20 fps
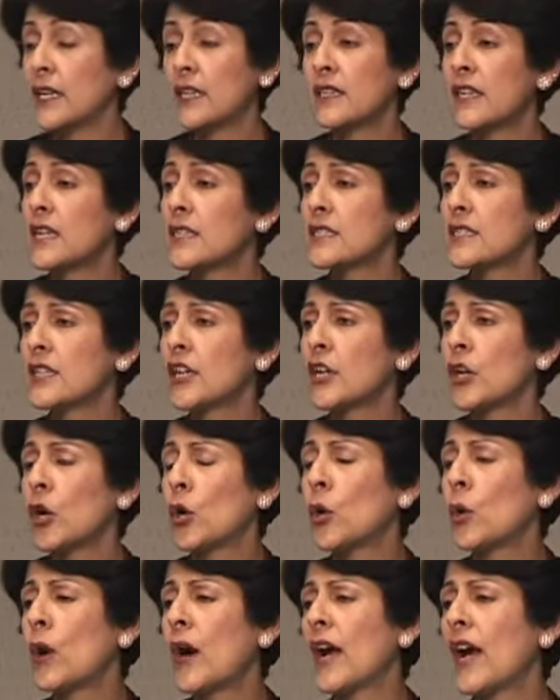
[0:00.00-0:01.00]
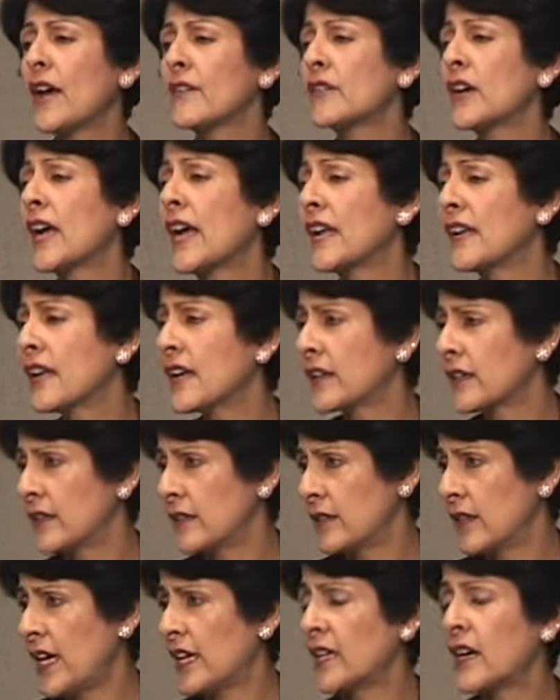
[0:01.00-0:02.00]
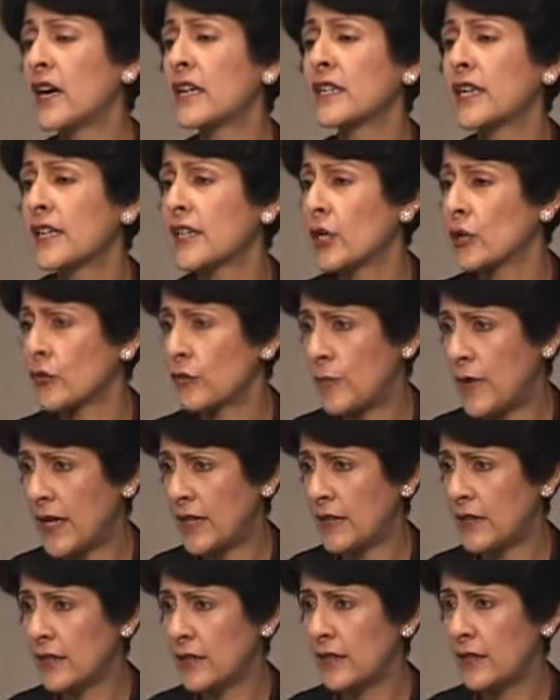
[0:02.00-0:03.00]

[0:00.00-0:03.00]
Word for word: They'll say, oh, I have a headache, I can't get out of bed.